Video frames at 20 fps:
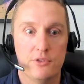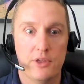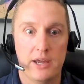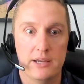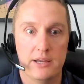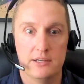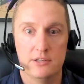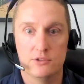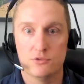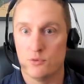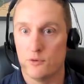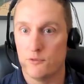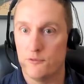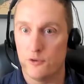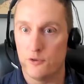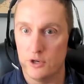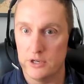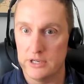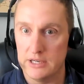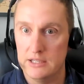that is
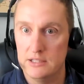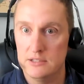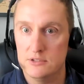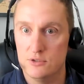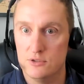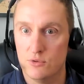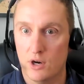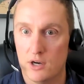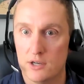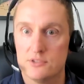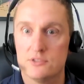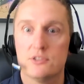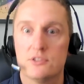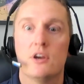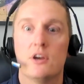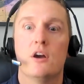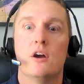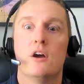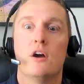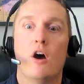referring into us,
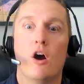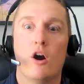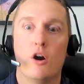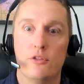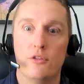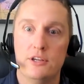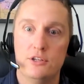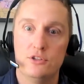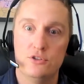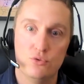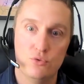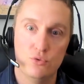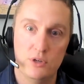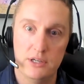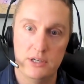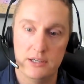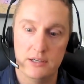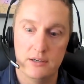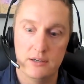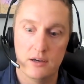are they
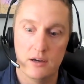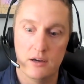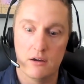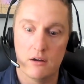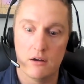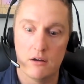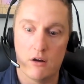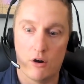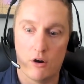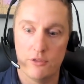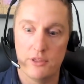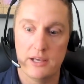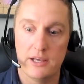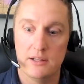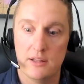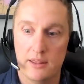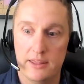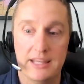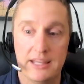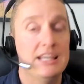doing are they
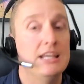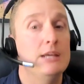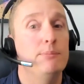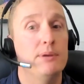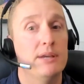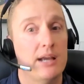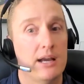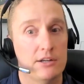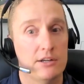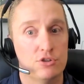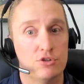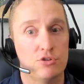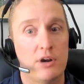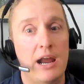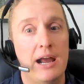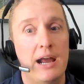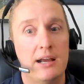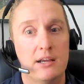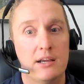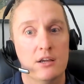keeping on
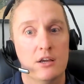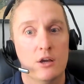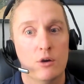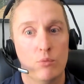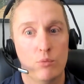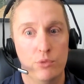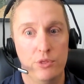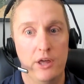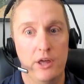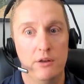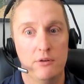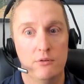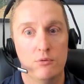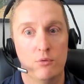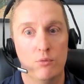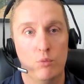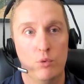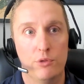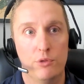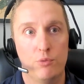track then
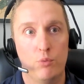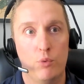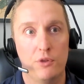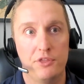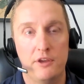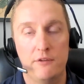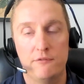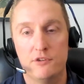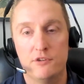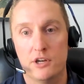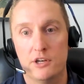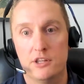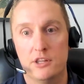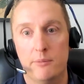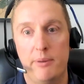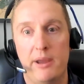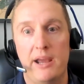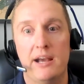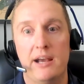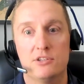with what they've done in the
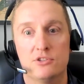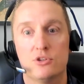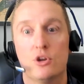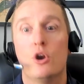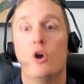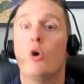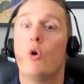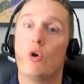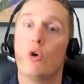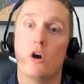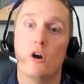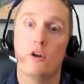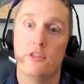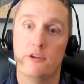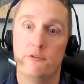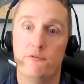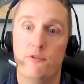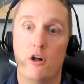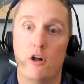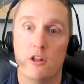past, or are they
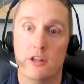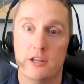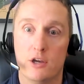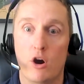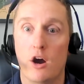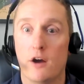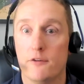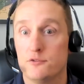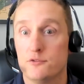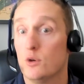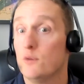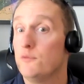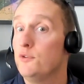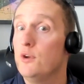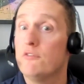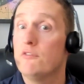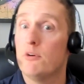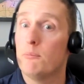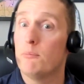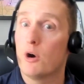falling off? So if you
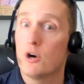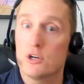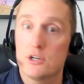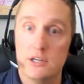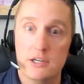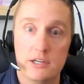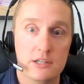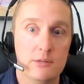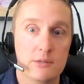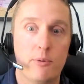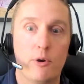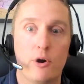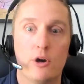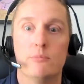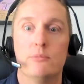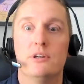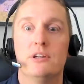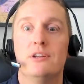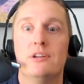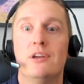have a marketing
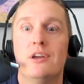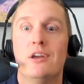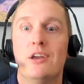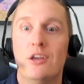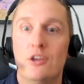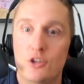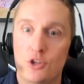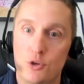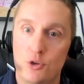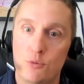department, you